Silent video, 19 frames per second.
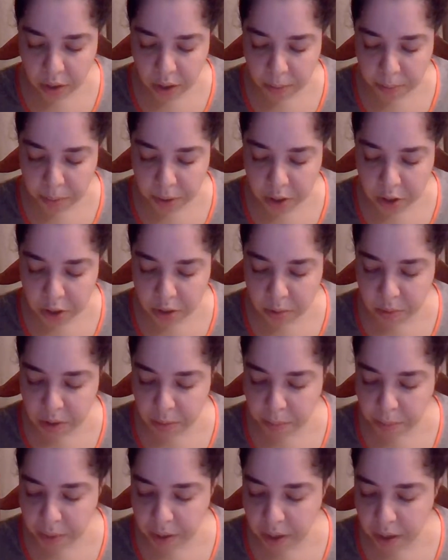and punishment
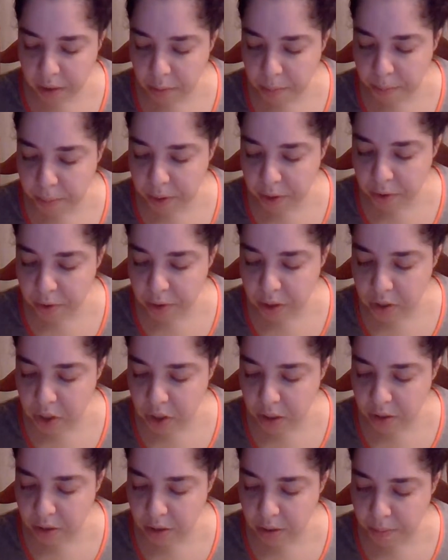by the better
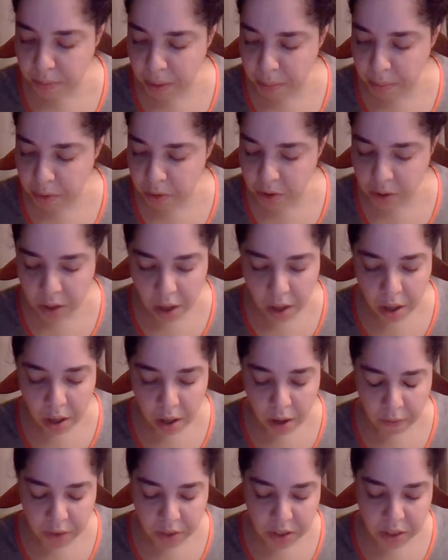adjusted members
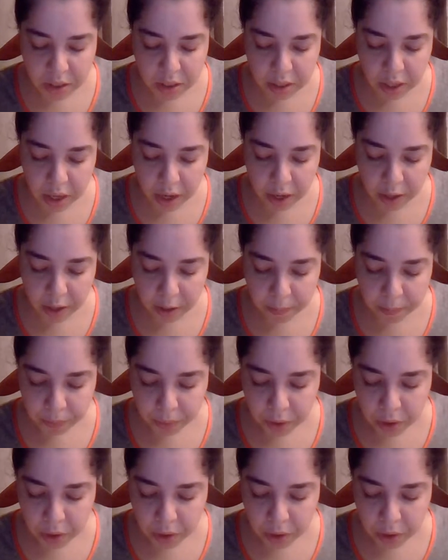of society.